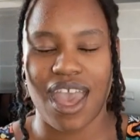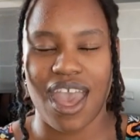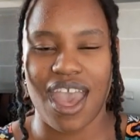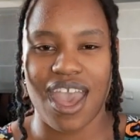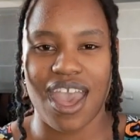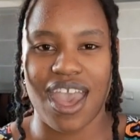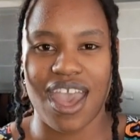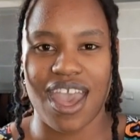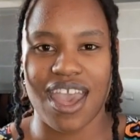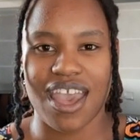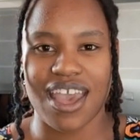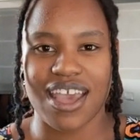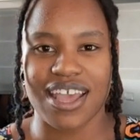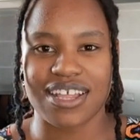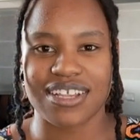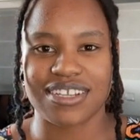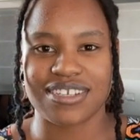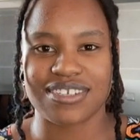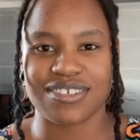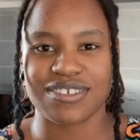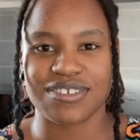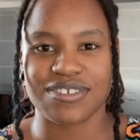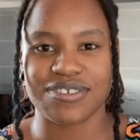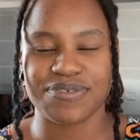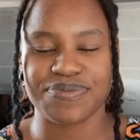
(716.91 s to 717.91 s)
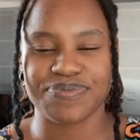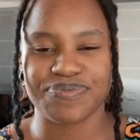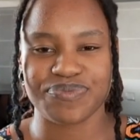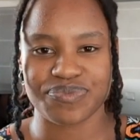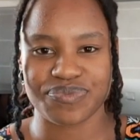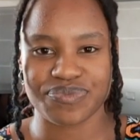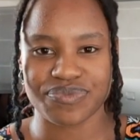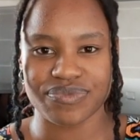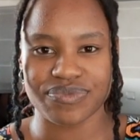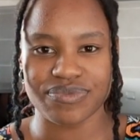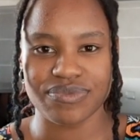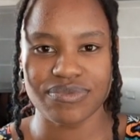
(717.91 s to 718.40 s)
And
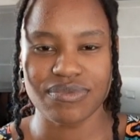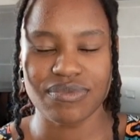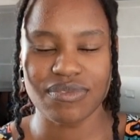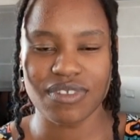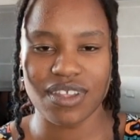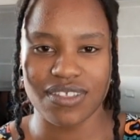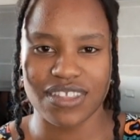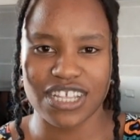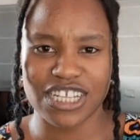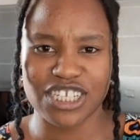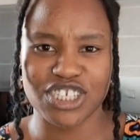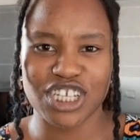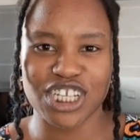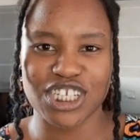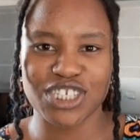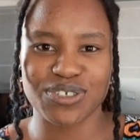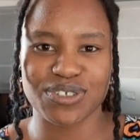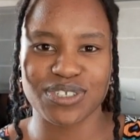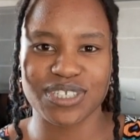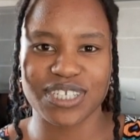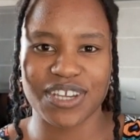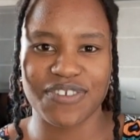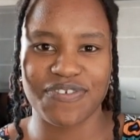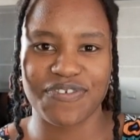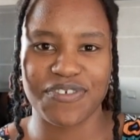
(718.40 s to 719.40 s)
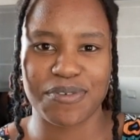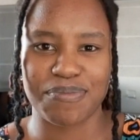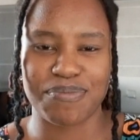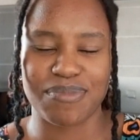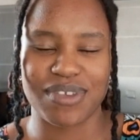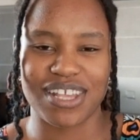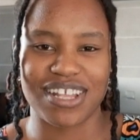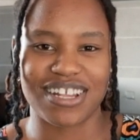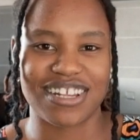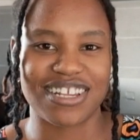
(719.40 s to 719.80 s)
they scheduled it for me